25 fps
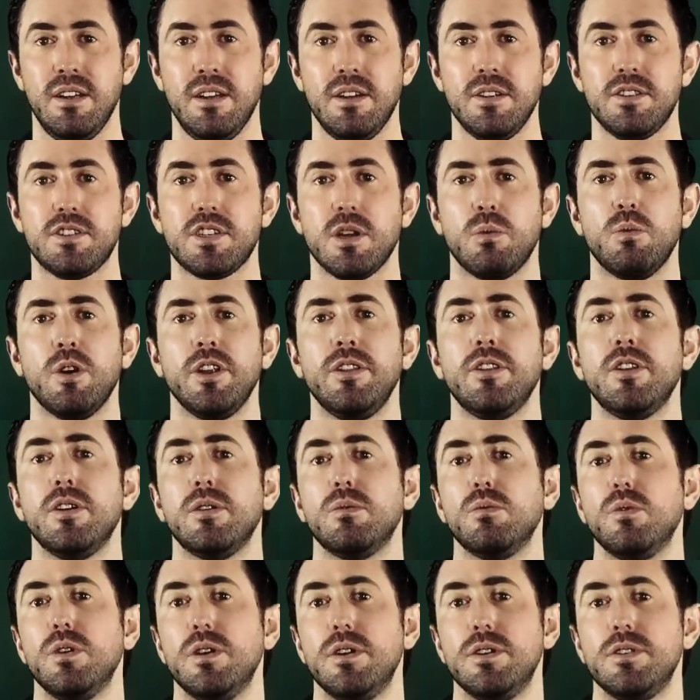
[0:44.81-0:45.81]
someone
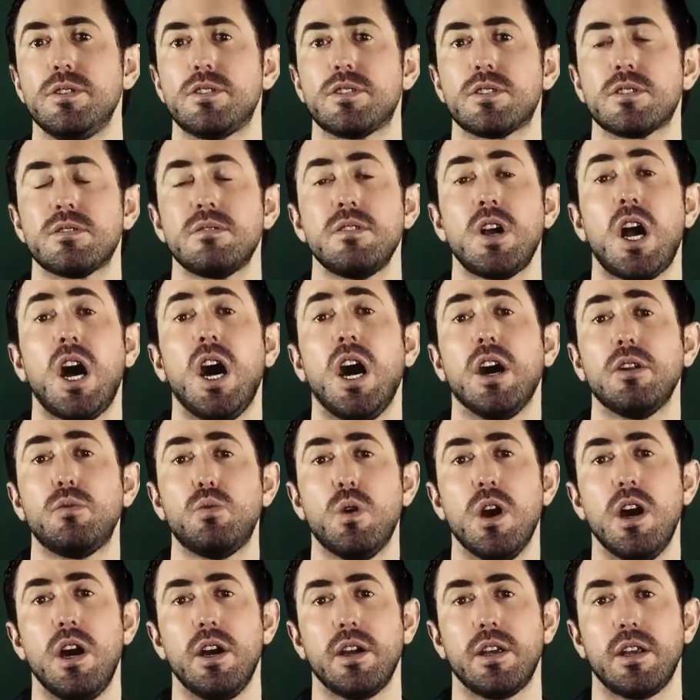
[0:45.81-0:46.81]
that was
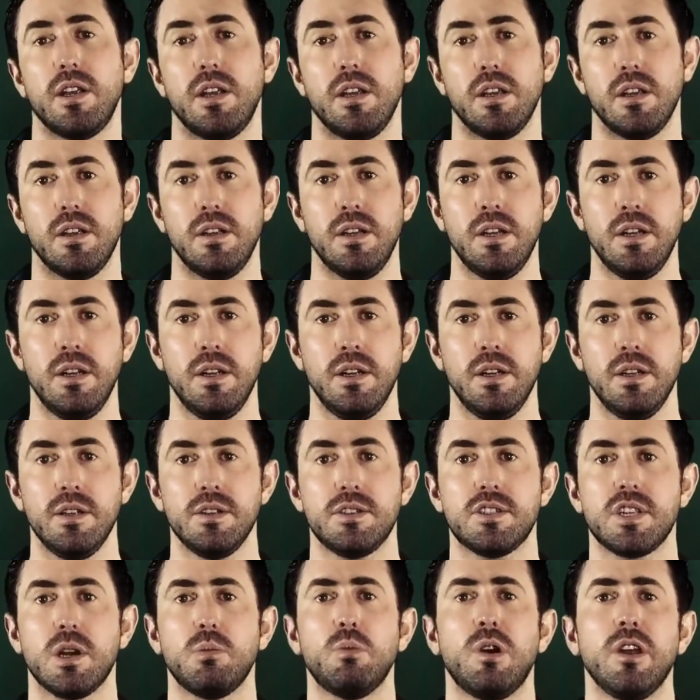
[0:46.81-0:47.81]
hardworking,
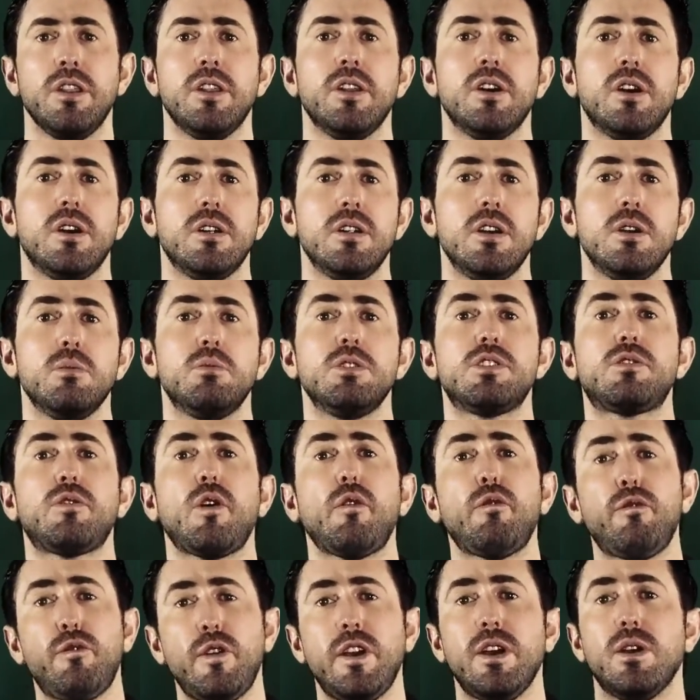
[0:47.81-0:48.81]
someone that was
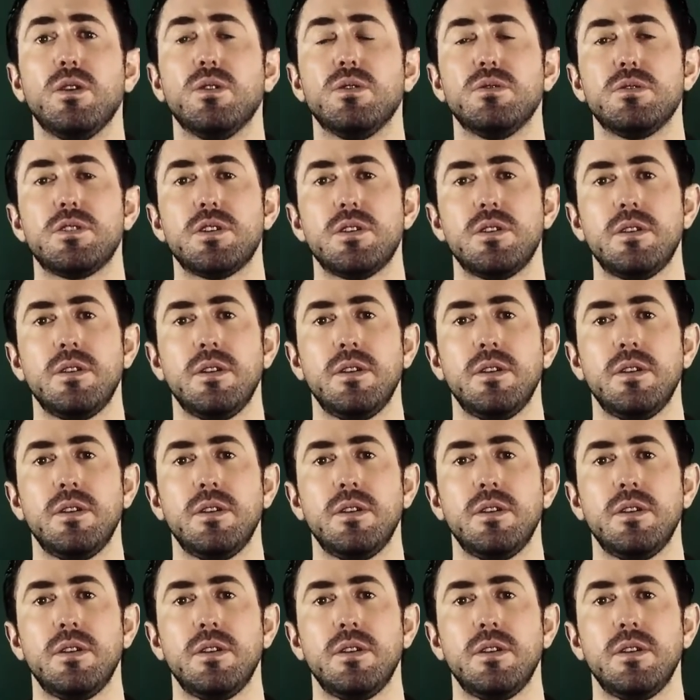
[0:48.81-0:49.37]
fulfilled?